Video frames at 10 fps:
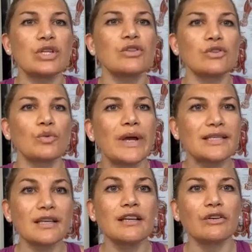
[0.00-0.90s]
But there's
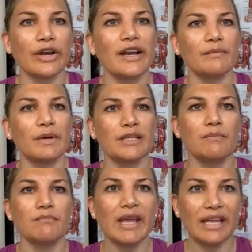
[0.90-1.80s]
ways to get creative, but
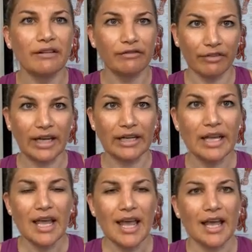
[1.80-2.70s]
to make it fun